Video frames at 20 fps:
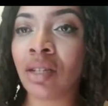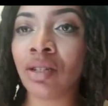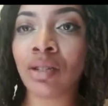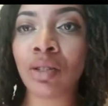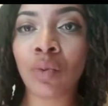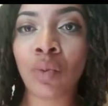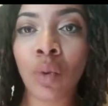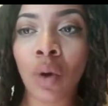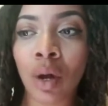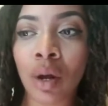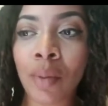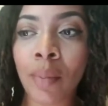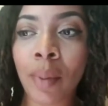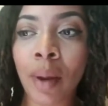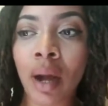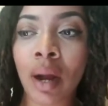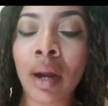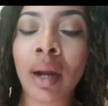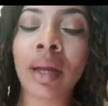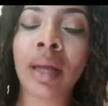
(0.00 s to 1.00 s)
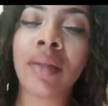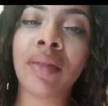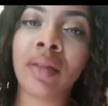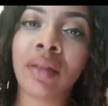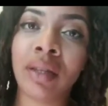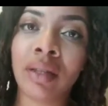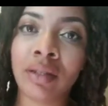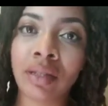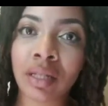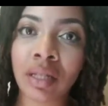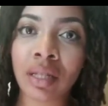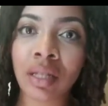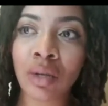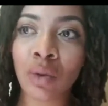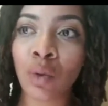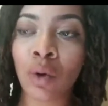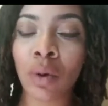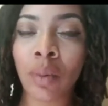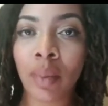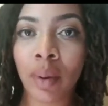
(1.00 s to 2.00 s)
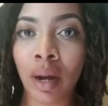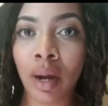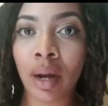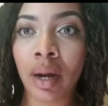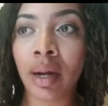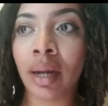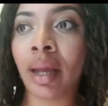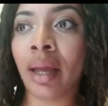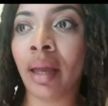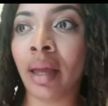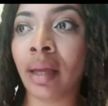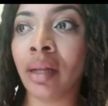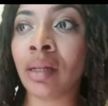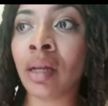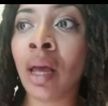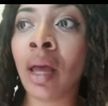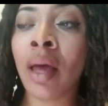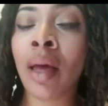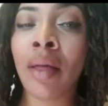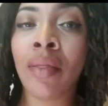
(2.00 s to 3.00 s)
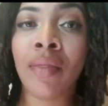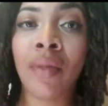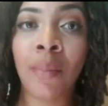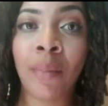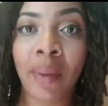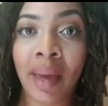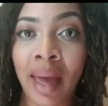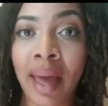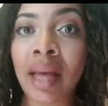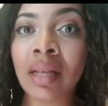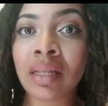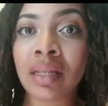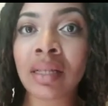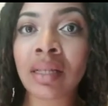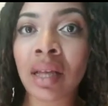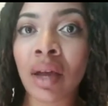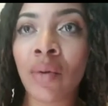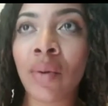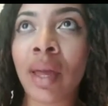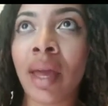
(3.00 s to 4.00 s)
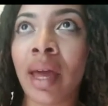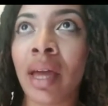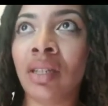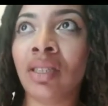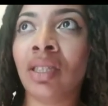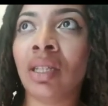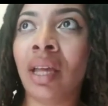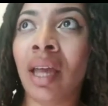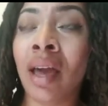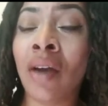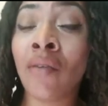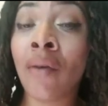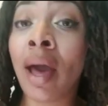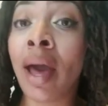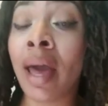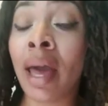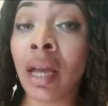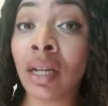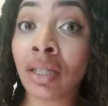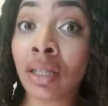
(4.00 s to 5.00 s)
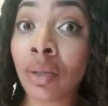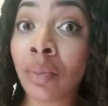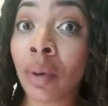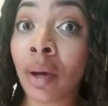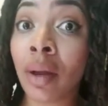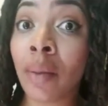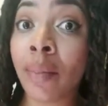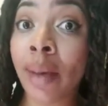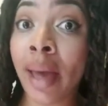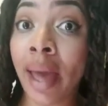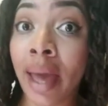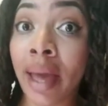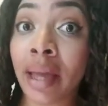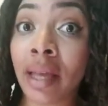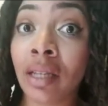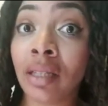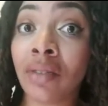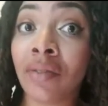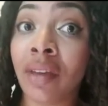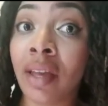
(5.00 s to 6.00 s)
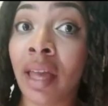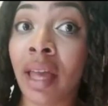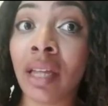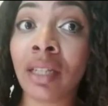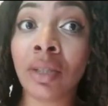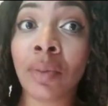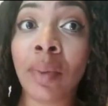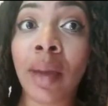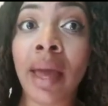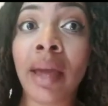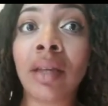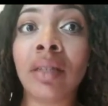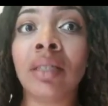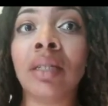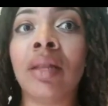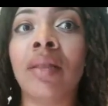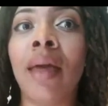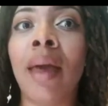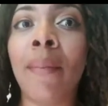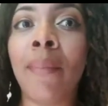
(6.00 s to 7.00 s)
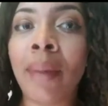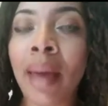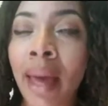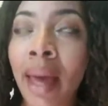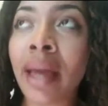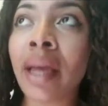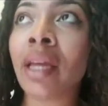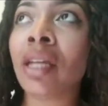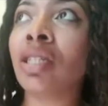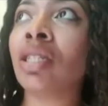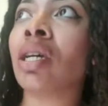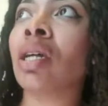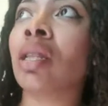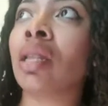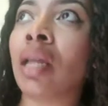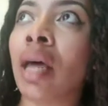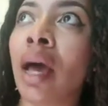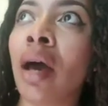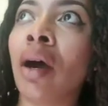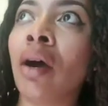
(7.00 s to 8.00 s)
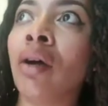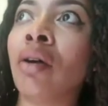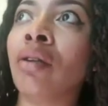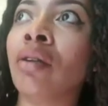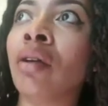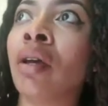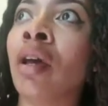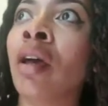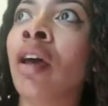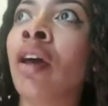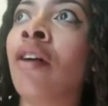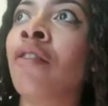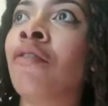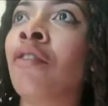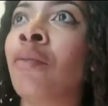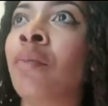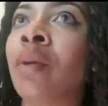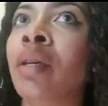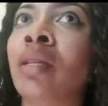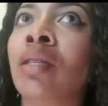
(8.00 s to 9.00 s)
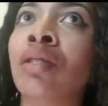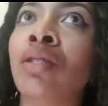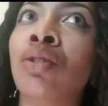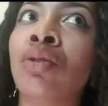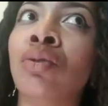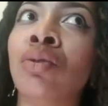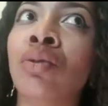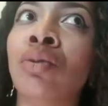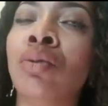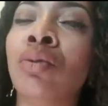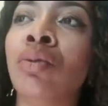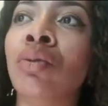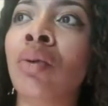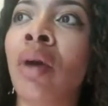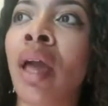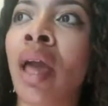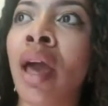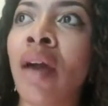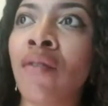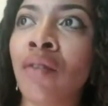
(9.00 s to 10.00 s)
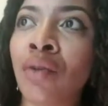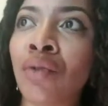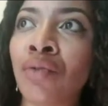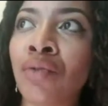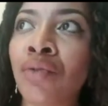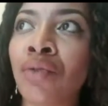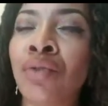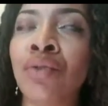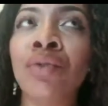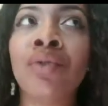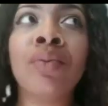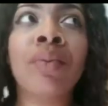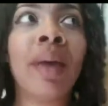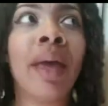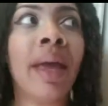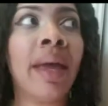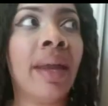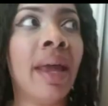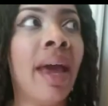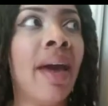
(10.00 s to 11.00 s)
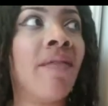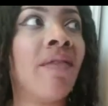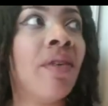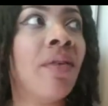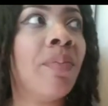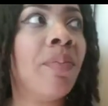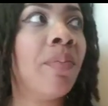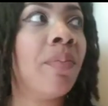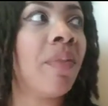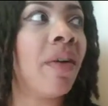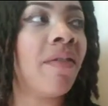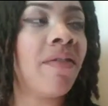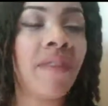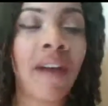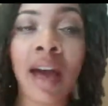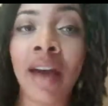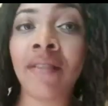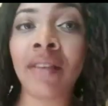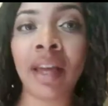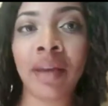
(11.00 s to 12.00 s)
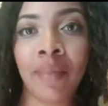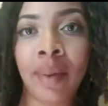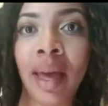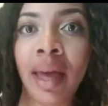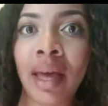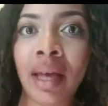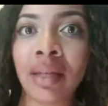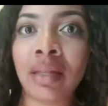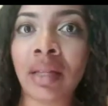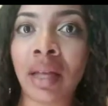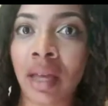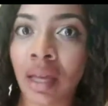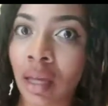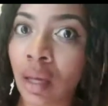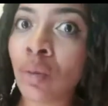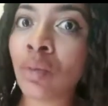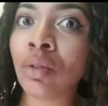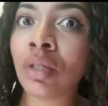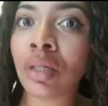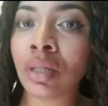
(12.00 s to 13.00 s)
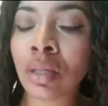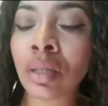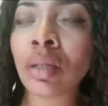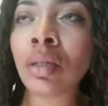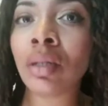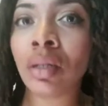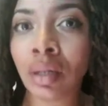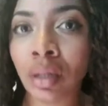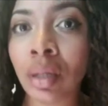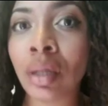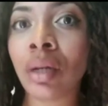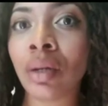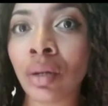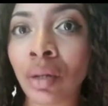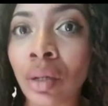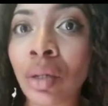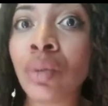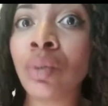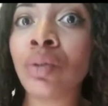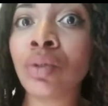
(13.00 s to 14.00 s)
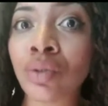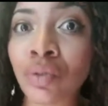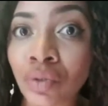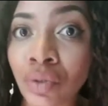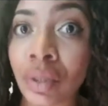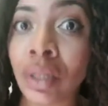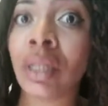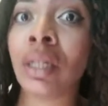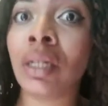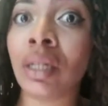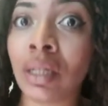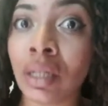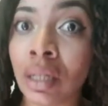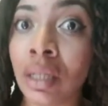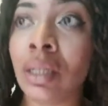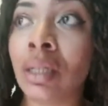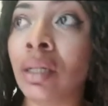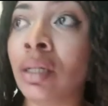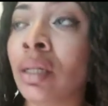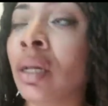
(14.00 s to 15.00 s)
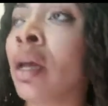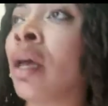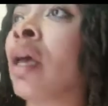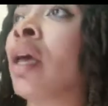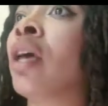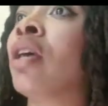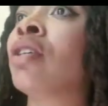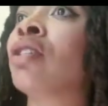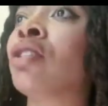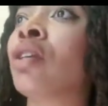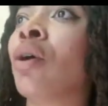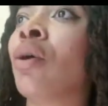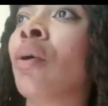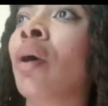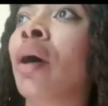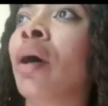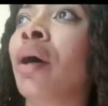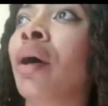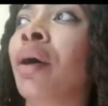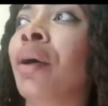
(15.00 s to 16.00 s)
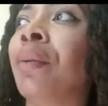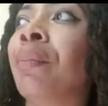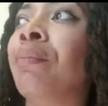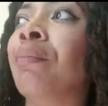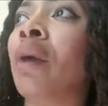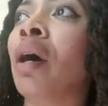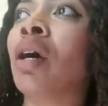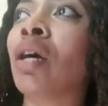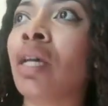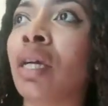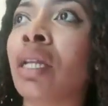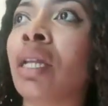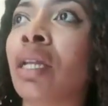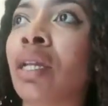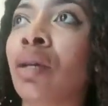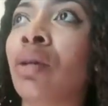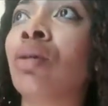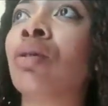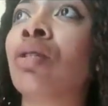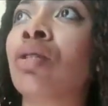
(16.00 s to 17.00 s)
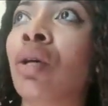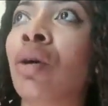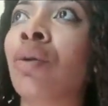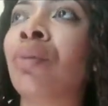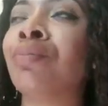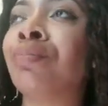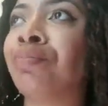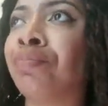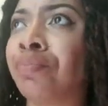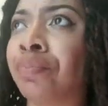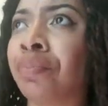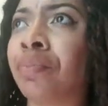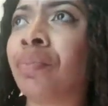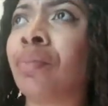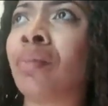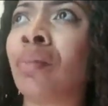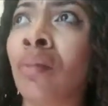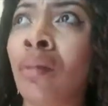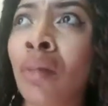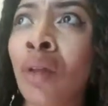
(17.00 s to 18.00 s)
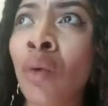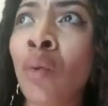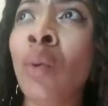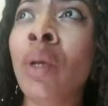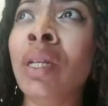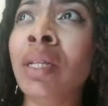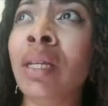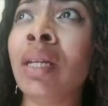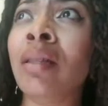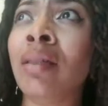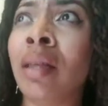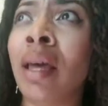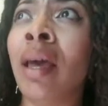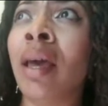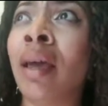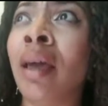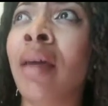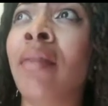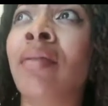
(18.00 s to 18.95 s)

There's a water park and then there's a SeaWorld park. And the passes that we actually have, I actually bought a package, a vacation package, and that package allowed for me to have a room and have a, a five day pass. Like it was, it, it, it was really good. So, um, a good deal. So we did that.